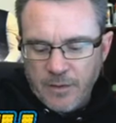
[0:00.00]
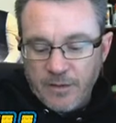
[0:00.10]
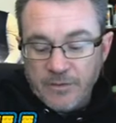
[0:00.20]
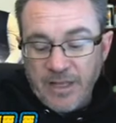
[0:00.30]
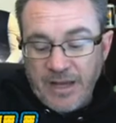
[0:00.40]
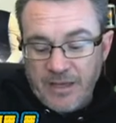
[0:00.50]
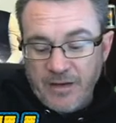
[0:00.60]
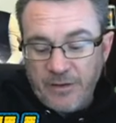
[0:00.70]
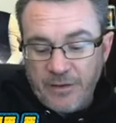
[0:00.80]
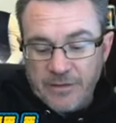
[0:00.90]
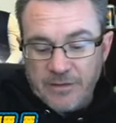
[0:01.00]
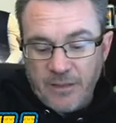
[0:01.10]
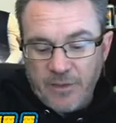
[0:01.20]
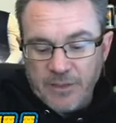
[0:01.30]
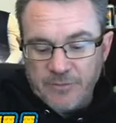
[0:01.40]
There's a lot of heal on this
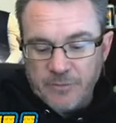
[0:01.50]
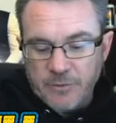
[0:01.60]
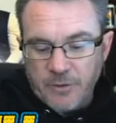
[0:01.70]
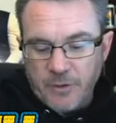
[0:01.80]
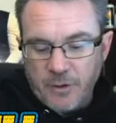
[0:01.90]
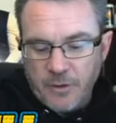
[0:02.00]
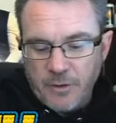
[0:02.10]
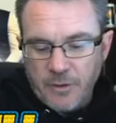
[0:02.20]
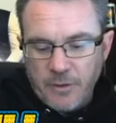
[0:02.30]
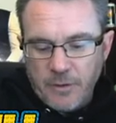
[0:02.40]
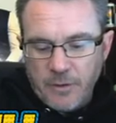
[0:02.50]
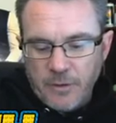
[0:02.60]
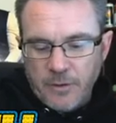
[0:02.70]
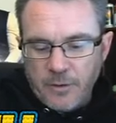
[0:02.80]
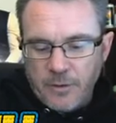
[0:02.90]
team, that's for sure.
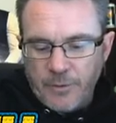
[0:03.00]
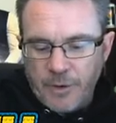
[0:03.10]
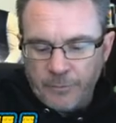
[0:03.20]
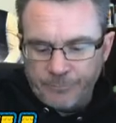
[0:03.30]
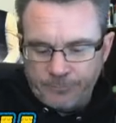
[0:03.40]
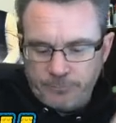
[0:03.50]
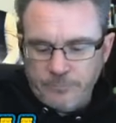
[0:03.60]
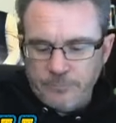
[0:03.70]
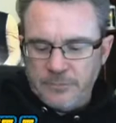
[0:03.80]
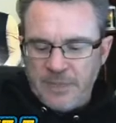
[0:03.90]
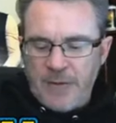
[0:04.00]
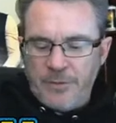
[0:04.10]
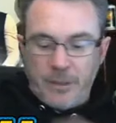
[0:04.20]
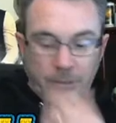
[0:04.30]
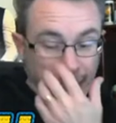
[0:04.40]
There we go. Now we
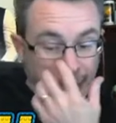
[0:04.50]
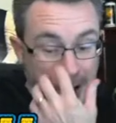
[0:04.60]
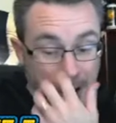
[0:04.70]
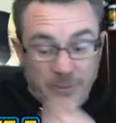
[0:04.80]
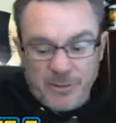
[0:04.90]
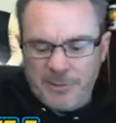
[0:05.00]
can get Lloyd out.